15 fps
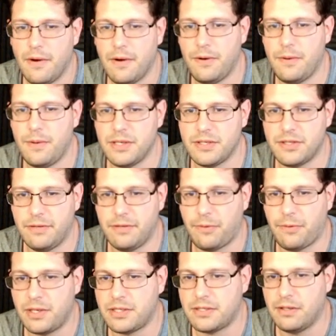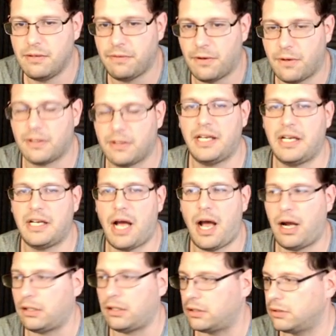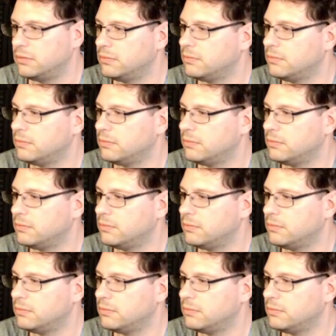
who is the voice of Early Kyler.